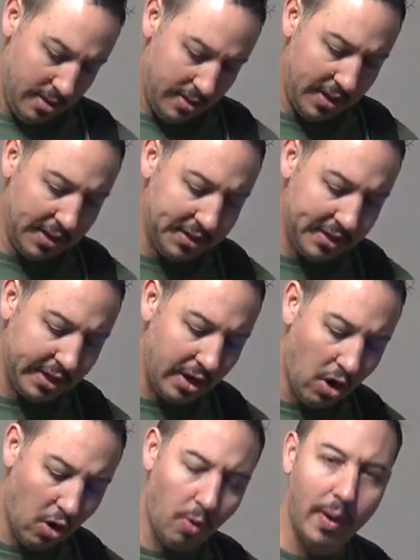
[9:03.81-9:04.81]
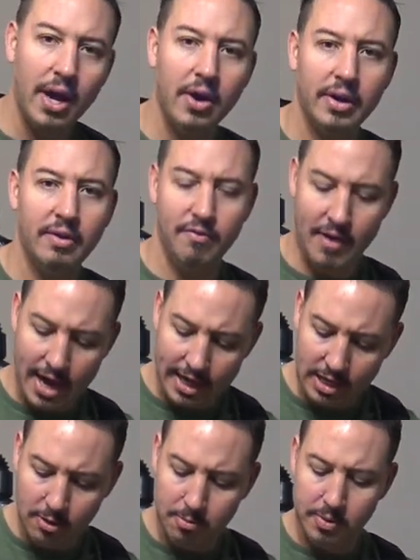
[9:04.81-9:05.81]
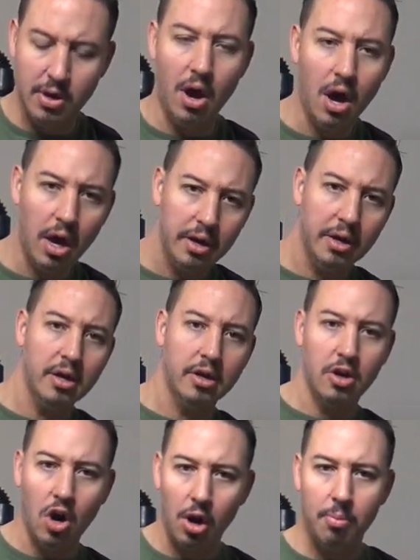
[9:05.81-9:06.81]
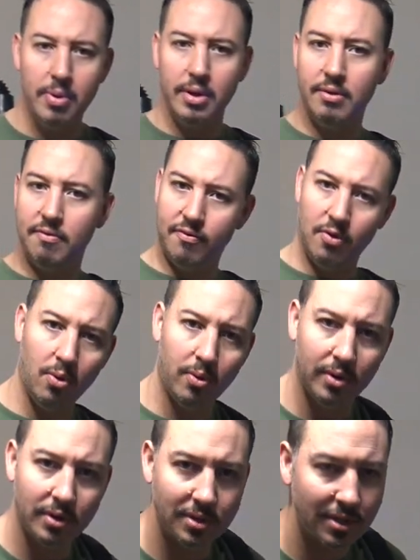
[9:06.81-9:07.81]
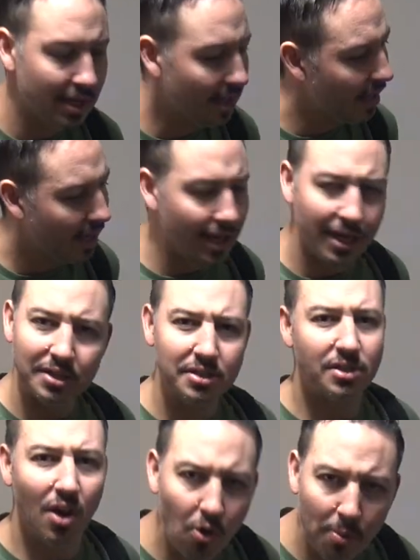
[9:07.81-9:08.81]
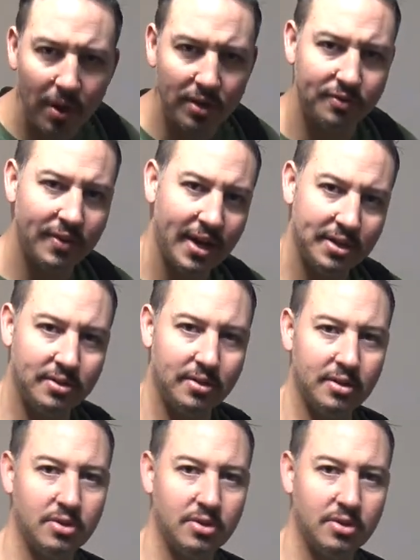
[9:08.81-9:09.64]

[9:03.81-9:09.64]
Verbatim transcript: this to go around and vacuum non-carpeted floors. So much faster than